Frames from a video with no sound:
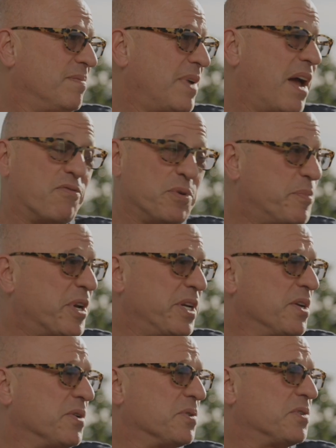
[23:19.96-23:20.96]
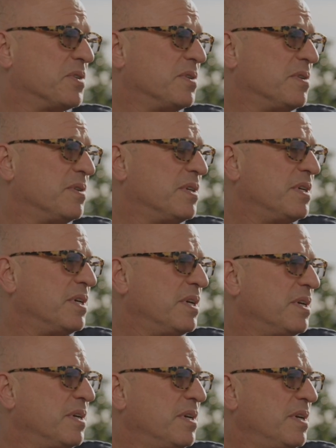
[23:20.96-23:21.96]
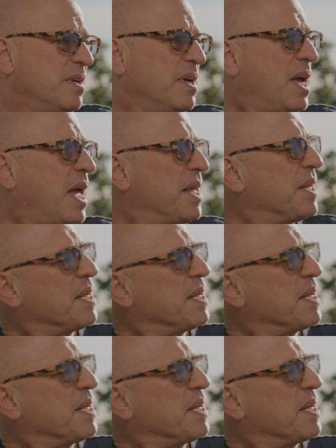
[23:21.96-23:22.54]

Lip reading: Everybody knows. And